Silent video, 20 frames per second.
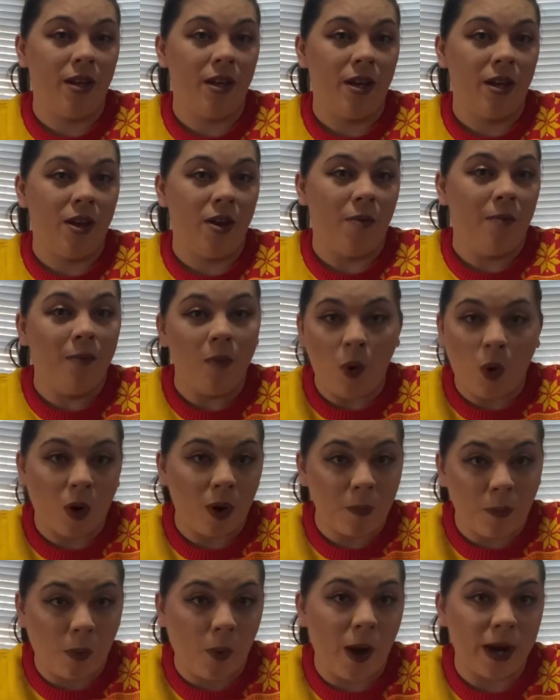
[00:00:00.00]
more
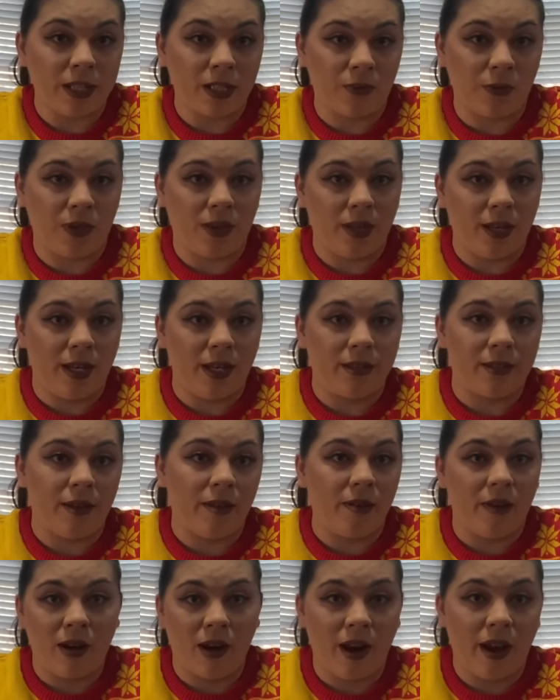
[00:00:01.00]
impressed with this
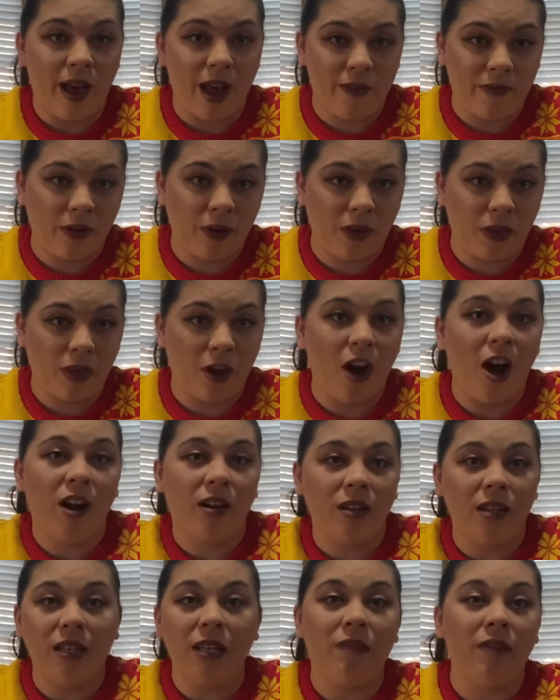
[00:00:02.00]
than I ever thought
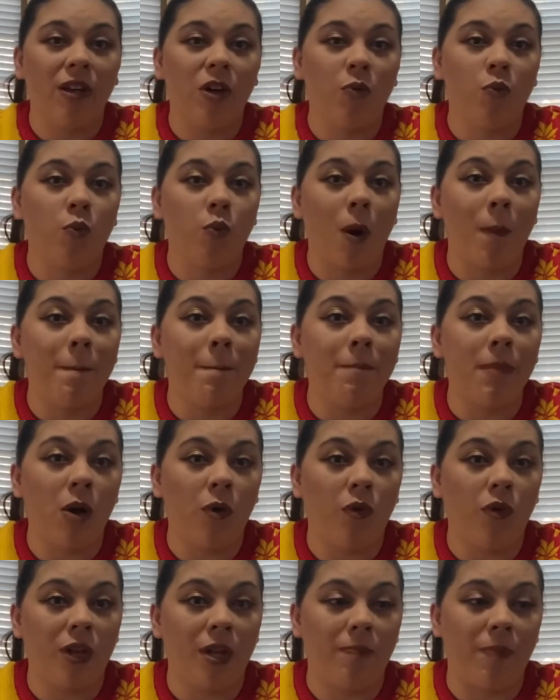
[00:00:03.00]
even
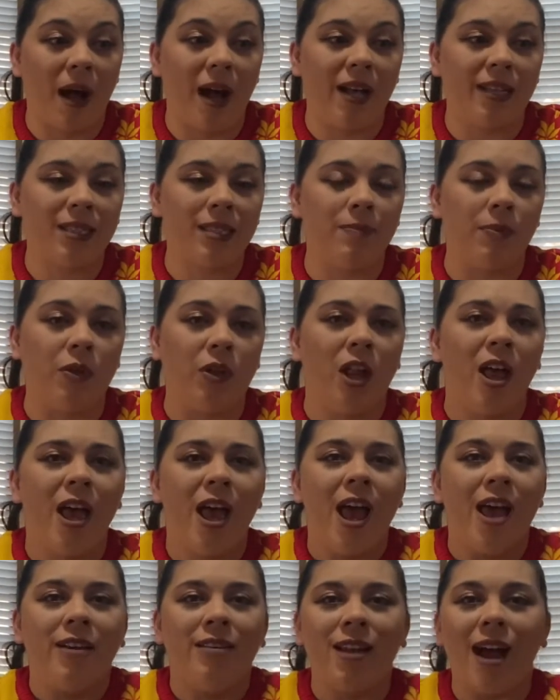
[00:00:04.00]
remotely possible.
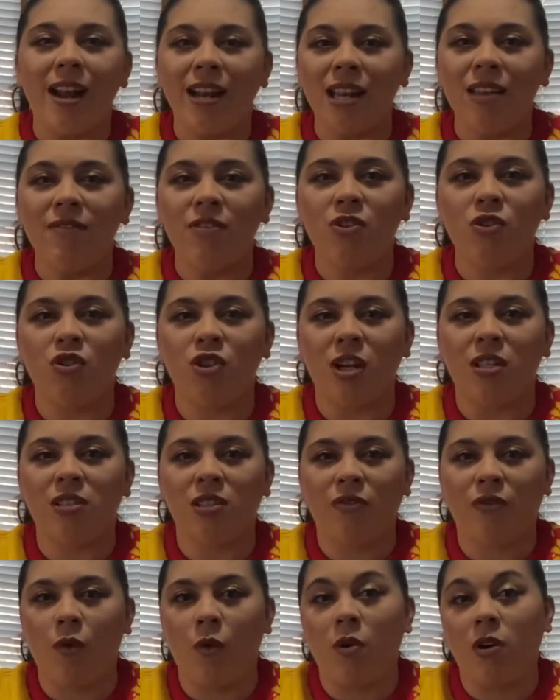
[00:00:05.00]
Not even just
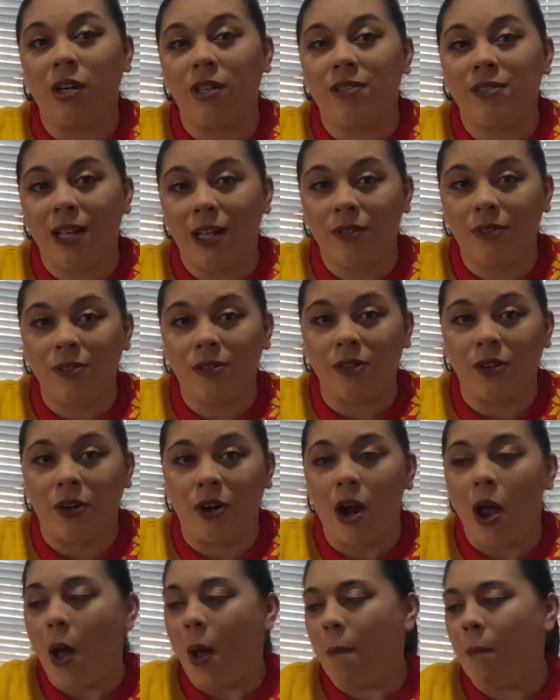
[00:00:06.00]
for a
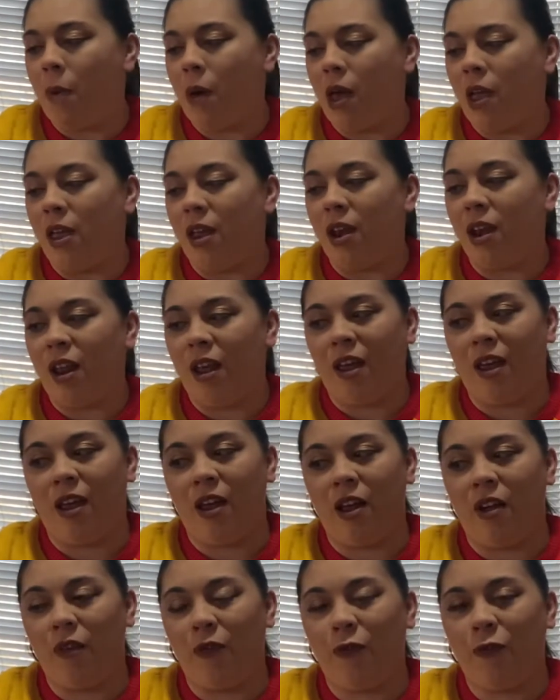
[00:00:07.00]
seltzer, but
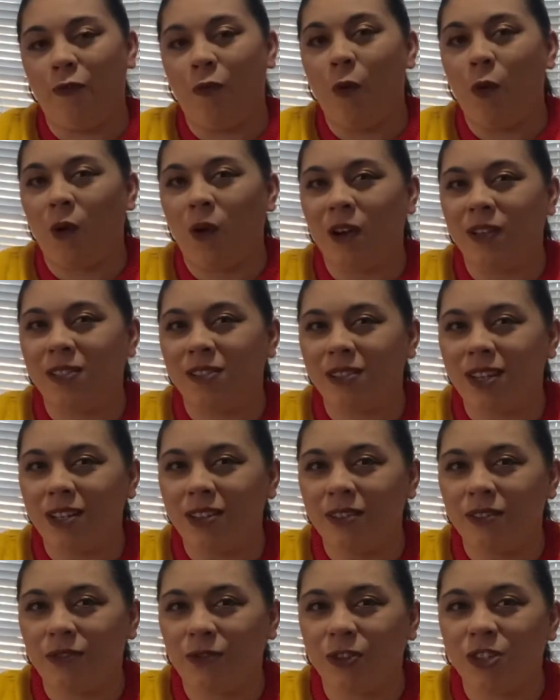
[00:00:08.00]
for
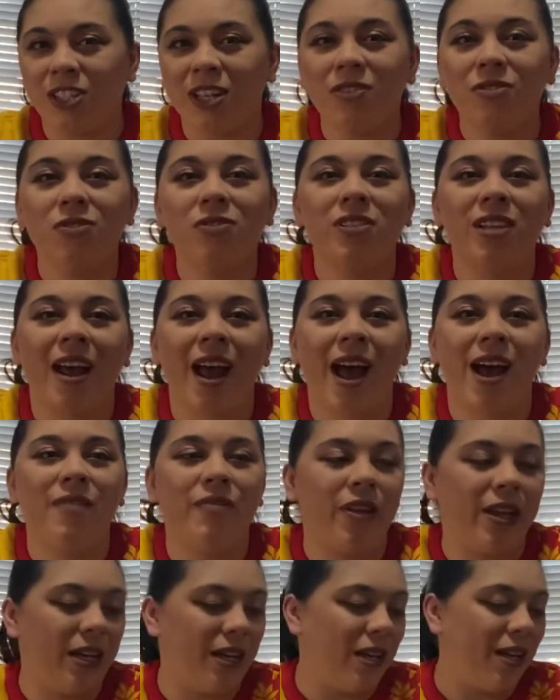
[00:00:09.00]
seltzers that have
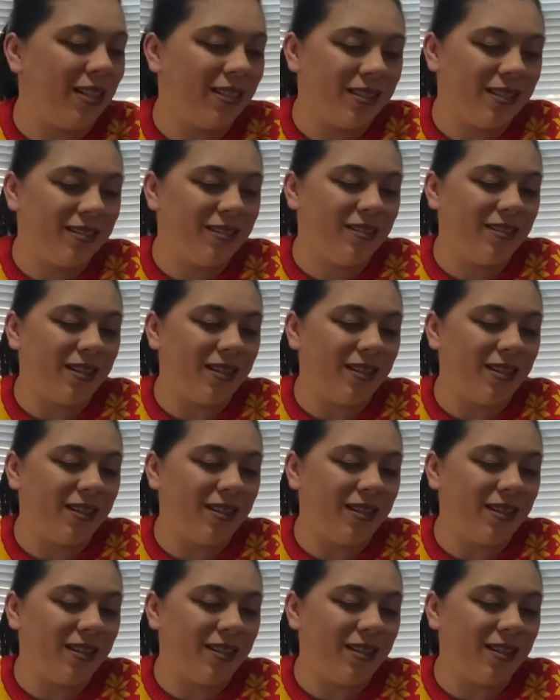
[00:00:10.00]
like such